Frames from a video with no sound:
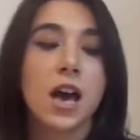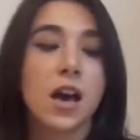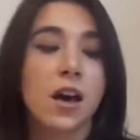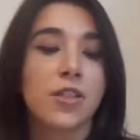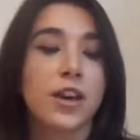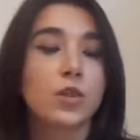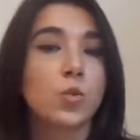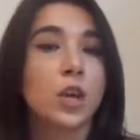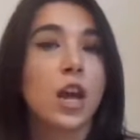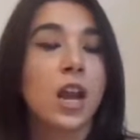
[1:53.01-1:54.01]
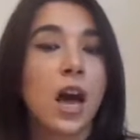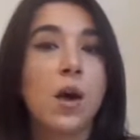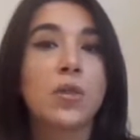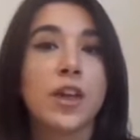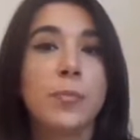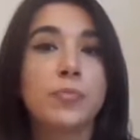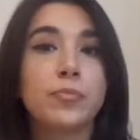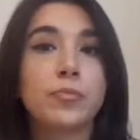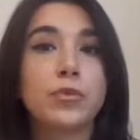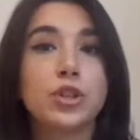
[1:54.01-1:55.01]
that will allow them
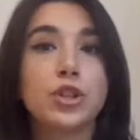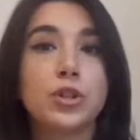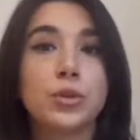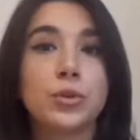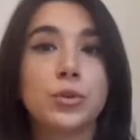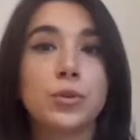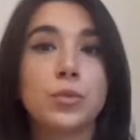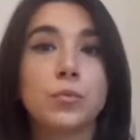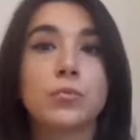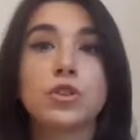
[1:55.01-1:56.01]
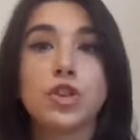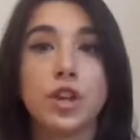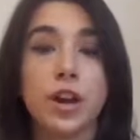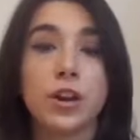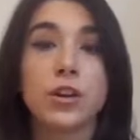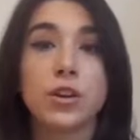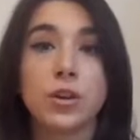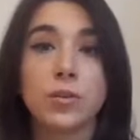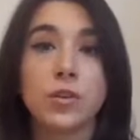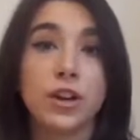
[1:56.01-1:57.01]
to share
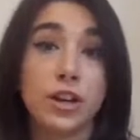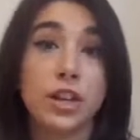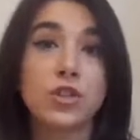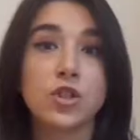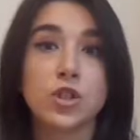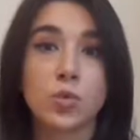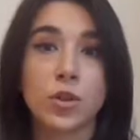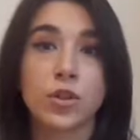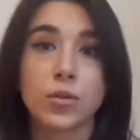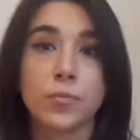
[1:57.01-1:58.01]
their interests with you.